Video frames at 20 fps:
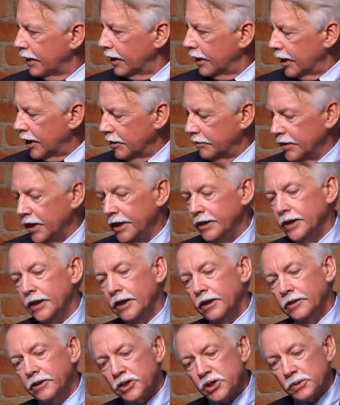Um, and
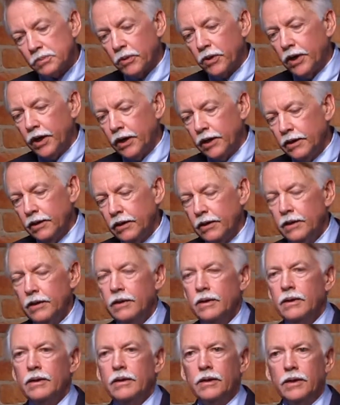then in the spring,
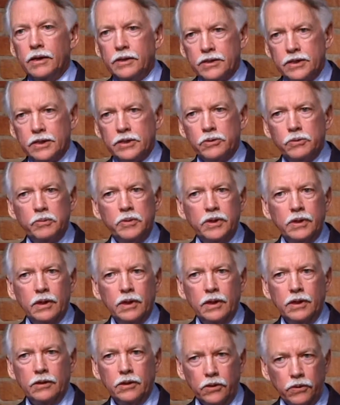as this would,
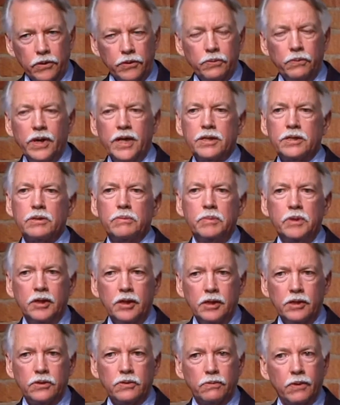uh, in the northwest, it would
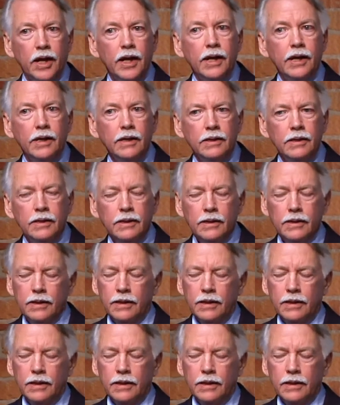begin to rain,